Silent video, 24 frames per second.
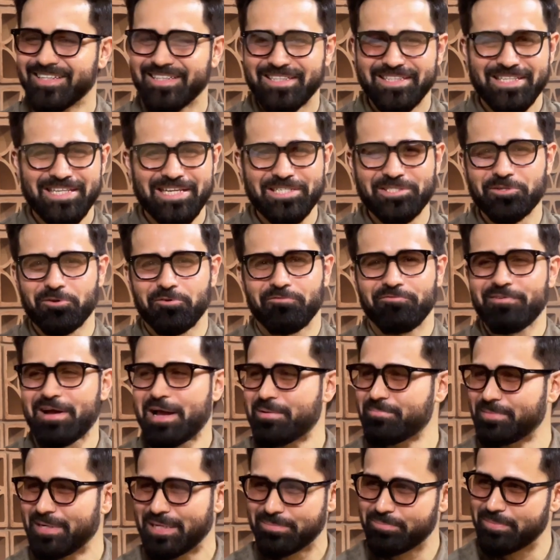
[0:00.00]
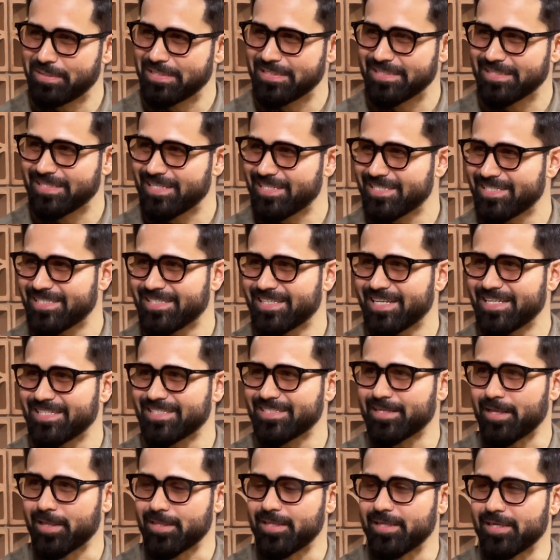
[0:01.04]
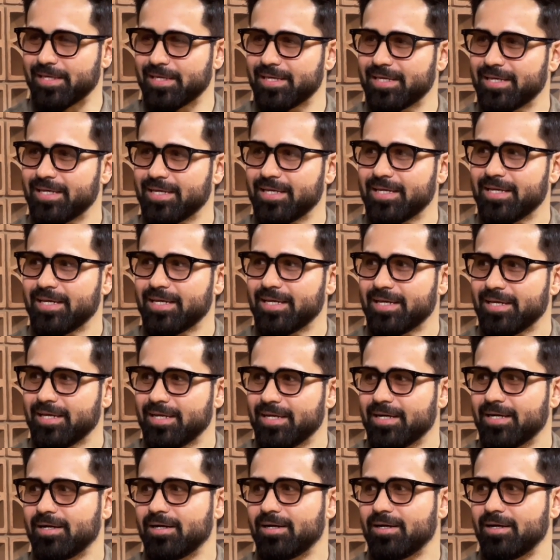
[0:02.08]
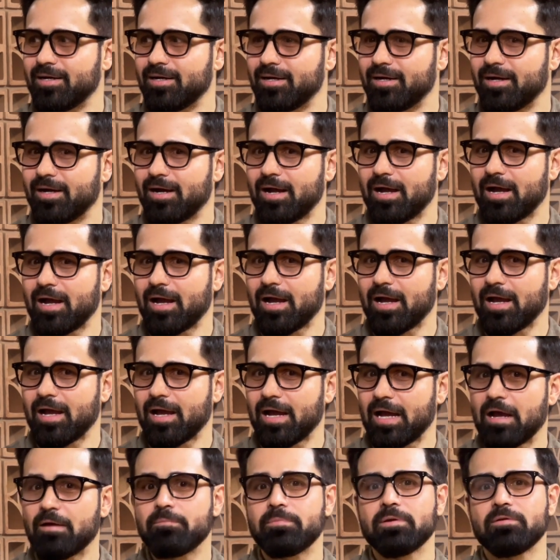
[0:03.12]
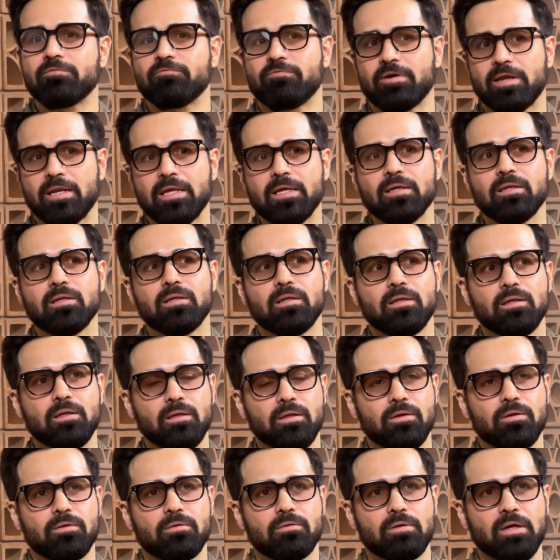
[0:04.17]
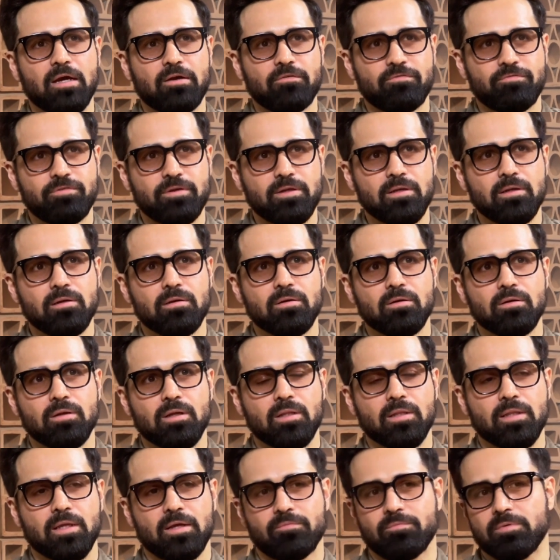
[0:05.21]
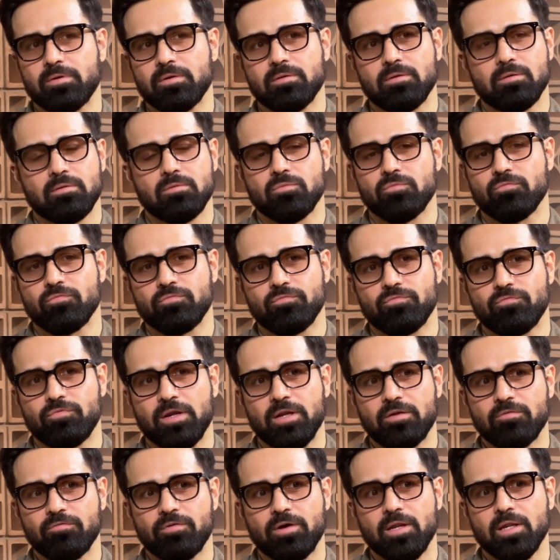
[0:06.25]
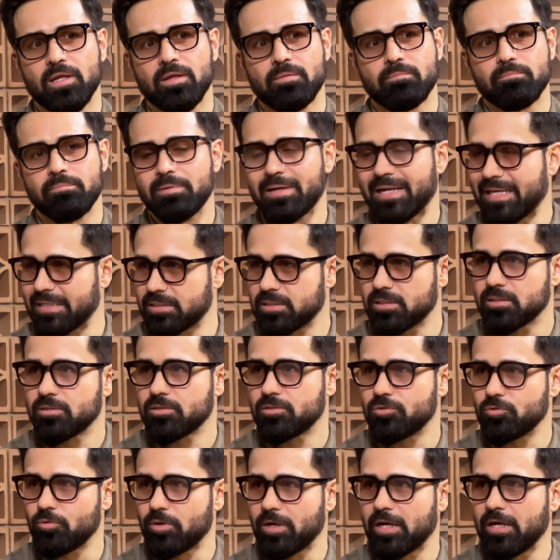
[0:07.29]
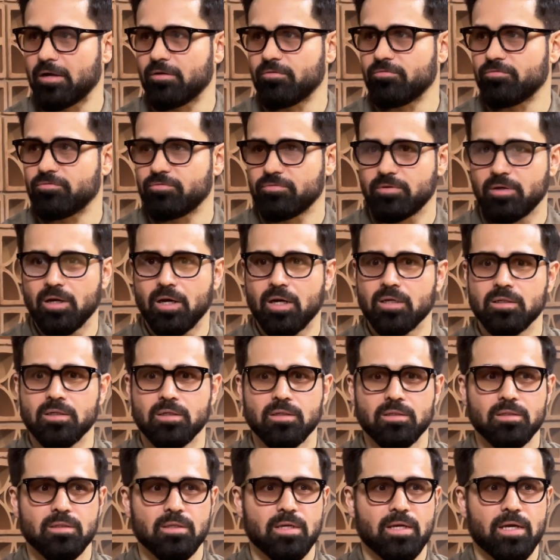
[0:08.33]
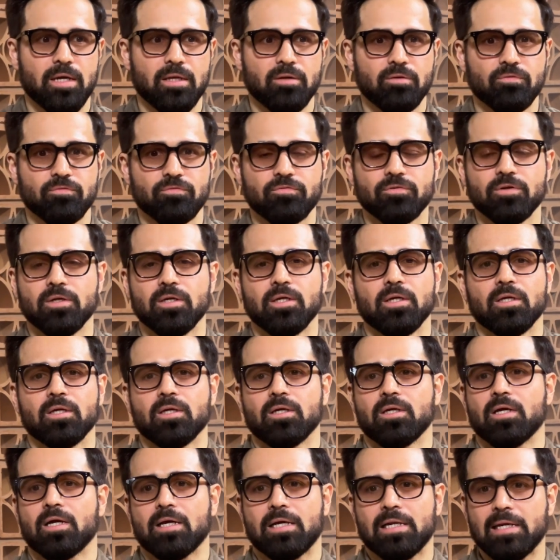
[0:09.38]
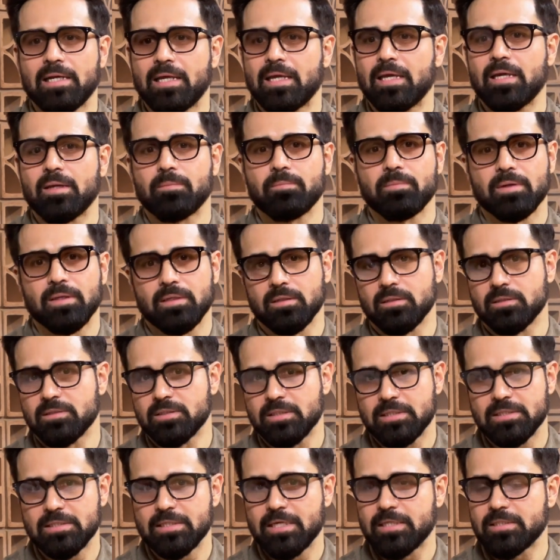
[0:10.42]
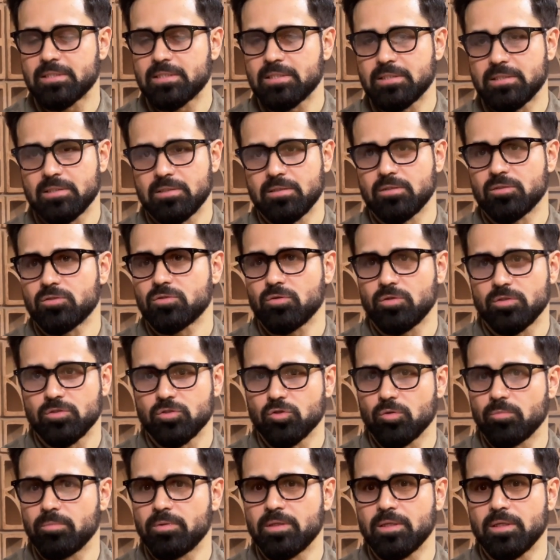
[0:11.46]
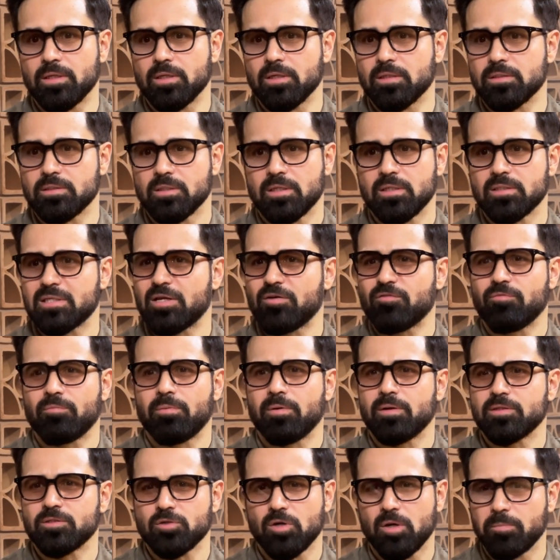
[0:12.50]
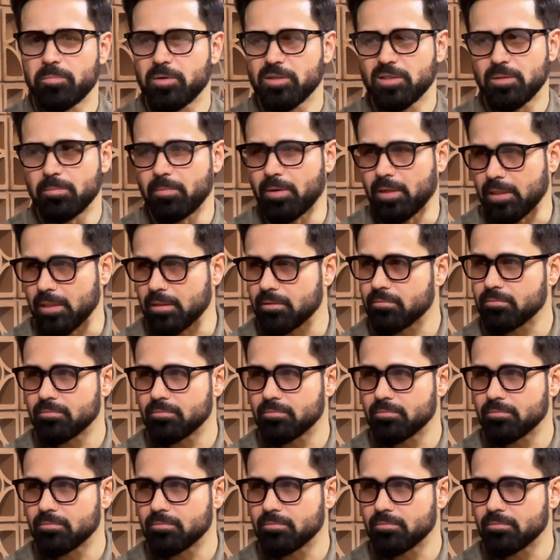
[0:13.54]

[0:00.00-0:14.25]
There's no family business. There's nothing. I've been very, I feel I've been very, very blessed to have garnered the kind of acclaim and successes in so many years. And it's not about the money.